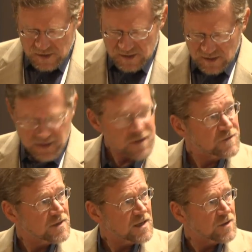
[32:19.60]
The,
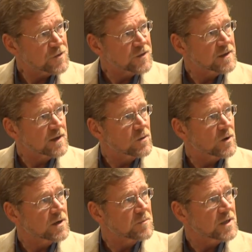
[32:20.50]
the, the other thing that I
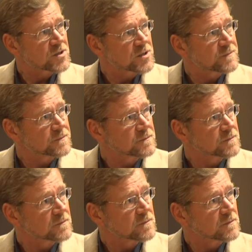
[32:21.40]
wanted to mention
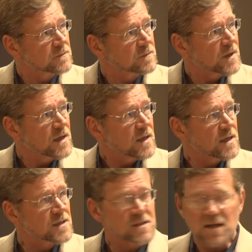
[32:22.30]

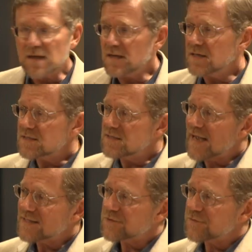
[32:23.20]
is that is
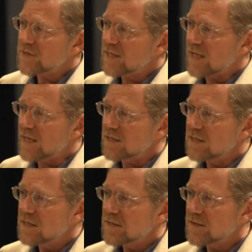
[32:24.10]
not to
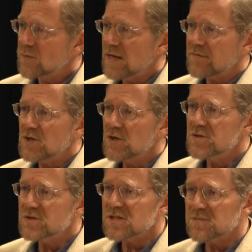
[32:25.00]
forget that we have a
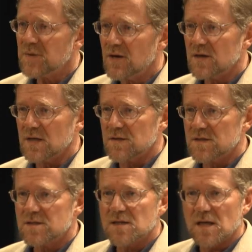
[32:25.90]
huge disparity in
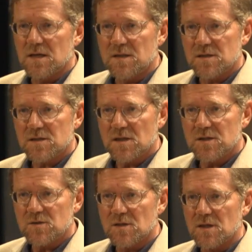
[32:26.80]
this state and in this
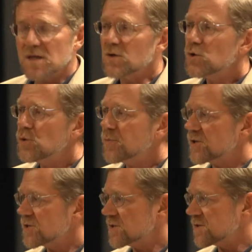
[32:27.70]
country in who
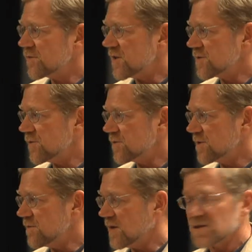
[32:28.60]
purchases fresh
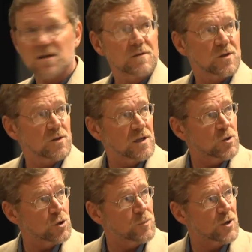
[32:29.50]
fruits and veg- in, in
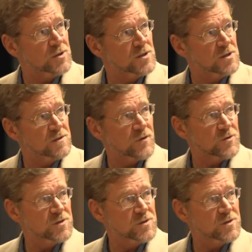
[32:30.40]
who purchases